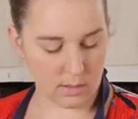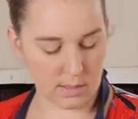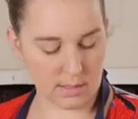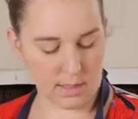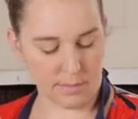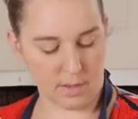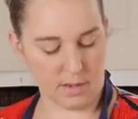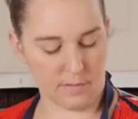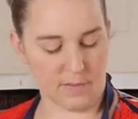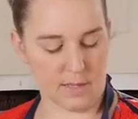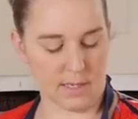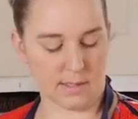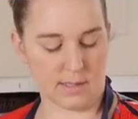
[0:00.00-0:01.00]
some
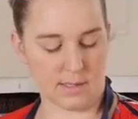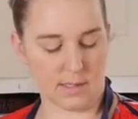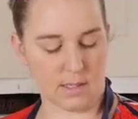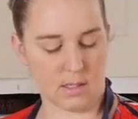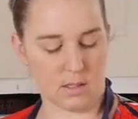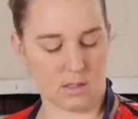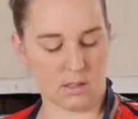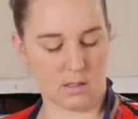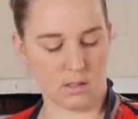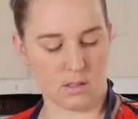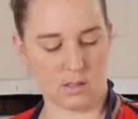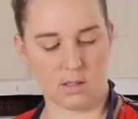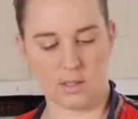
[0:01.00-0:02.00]
of this
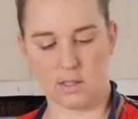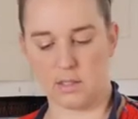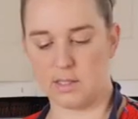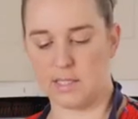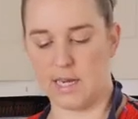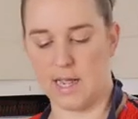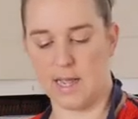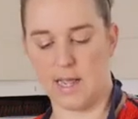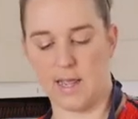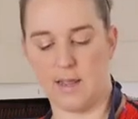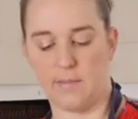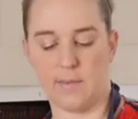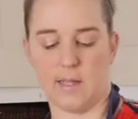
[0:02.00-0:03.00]

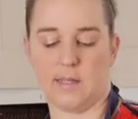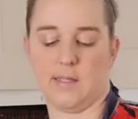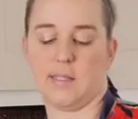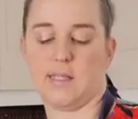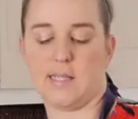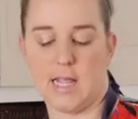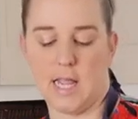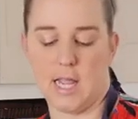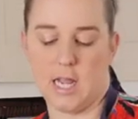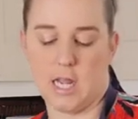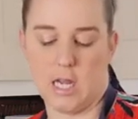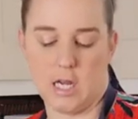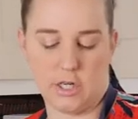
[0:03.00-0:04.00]
thyme and
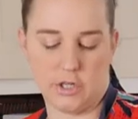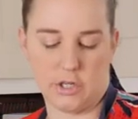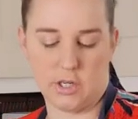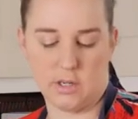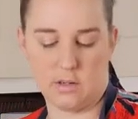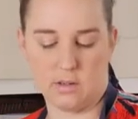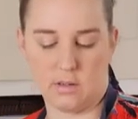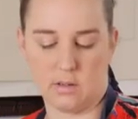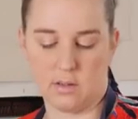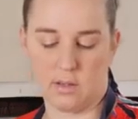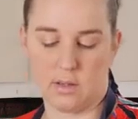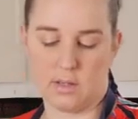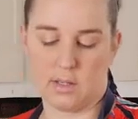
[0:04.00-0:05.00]
sage,
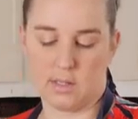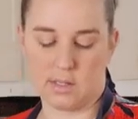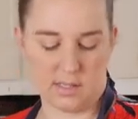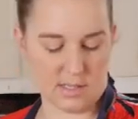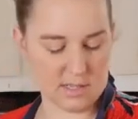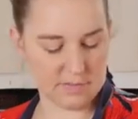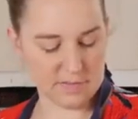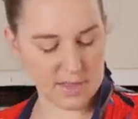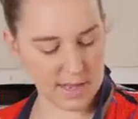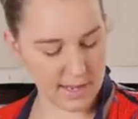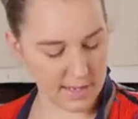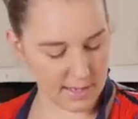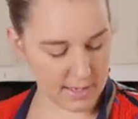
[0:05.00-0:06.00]
stuff
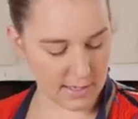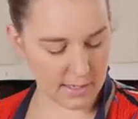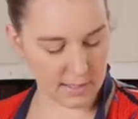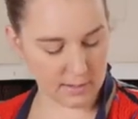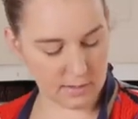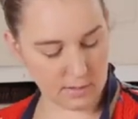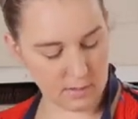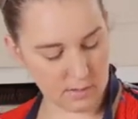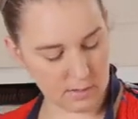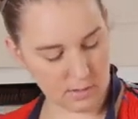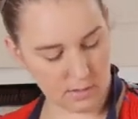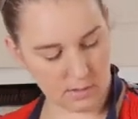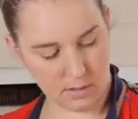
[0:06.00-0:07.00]
that in,
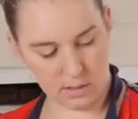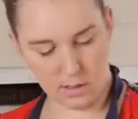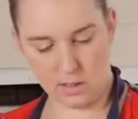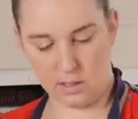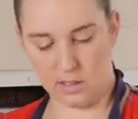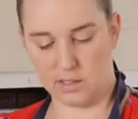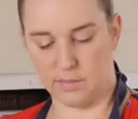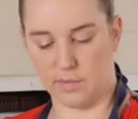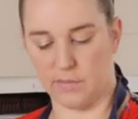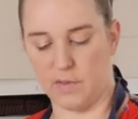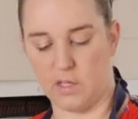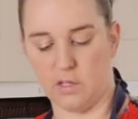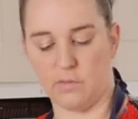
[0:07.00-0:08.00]
some
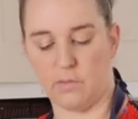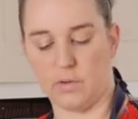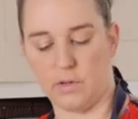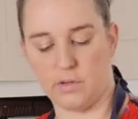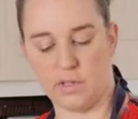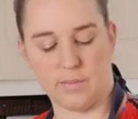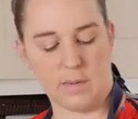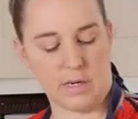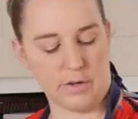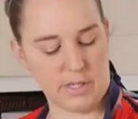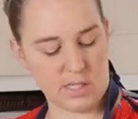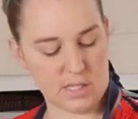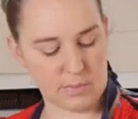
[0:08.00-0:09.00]
of these
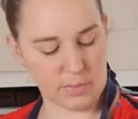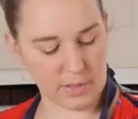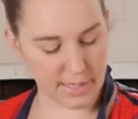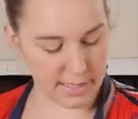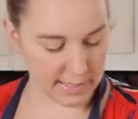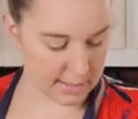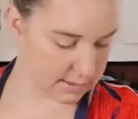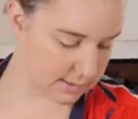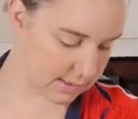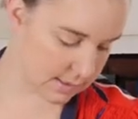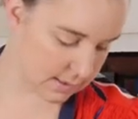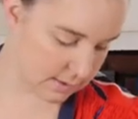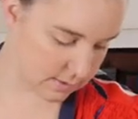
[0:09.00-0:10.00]
rosemary
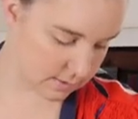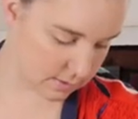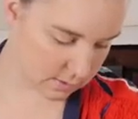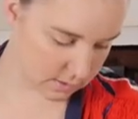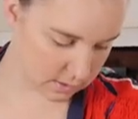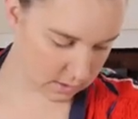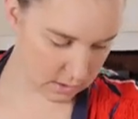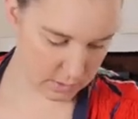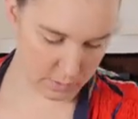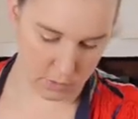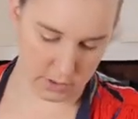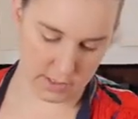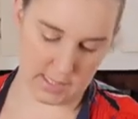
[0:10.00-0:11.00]
sprigs, a
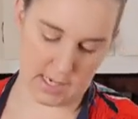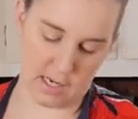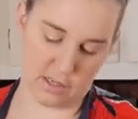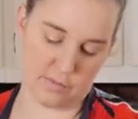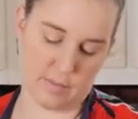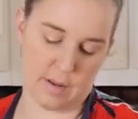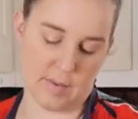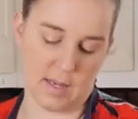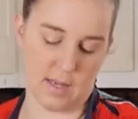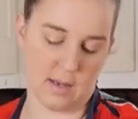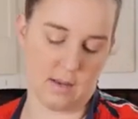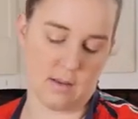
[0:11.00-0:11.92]
little more sage maybe.